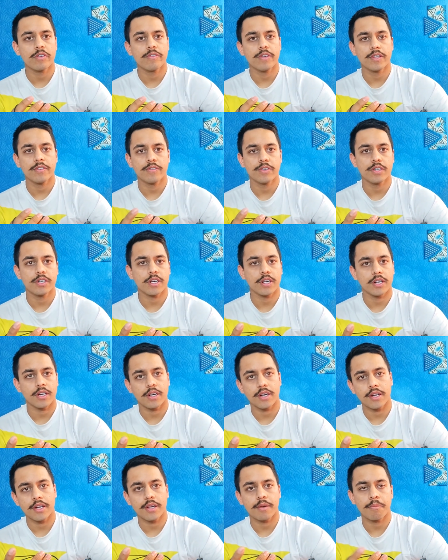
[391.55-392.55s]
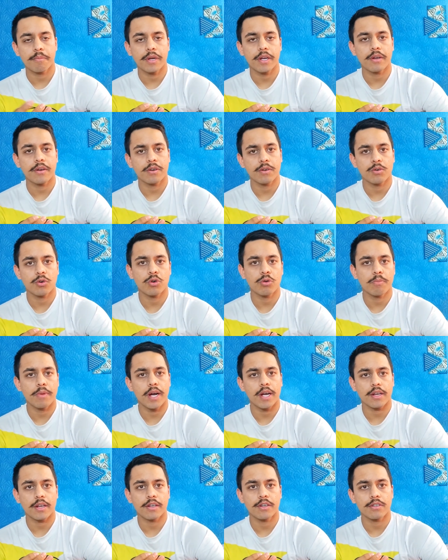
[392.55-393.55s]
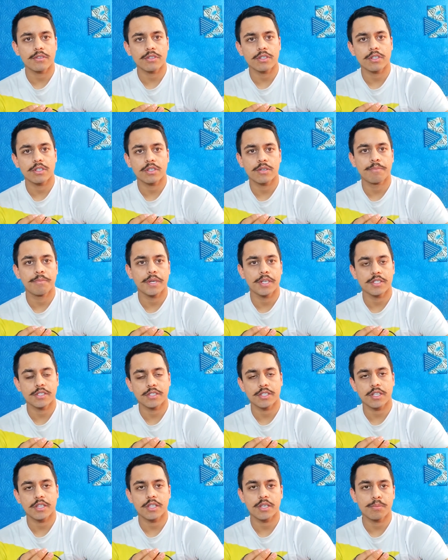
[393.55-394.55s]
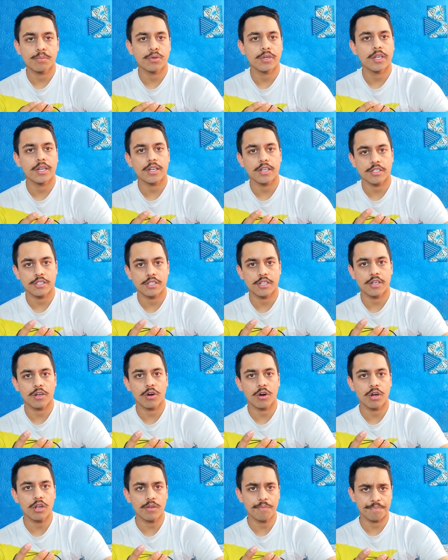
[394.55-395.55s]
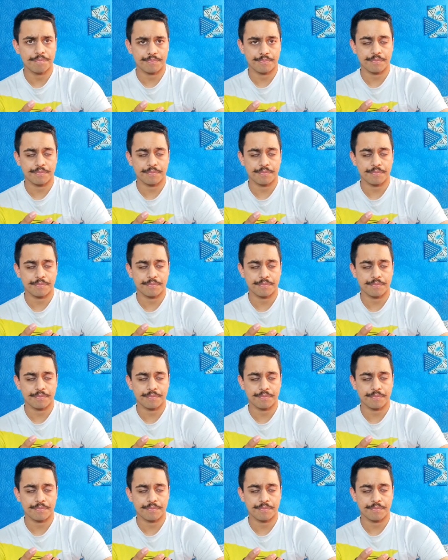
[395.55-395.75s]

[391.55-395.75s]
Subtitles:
we were again made to go back into the Major Sandeep Unnikrishnan Hall.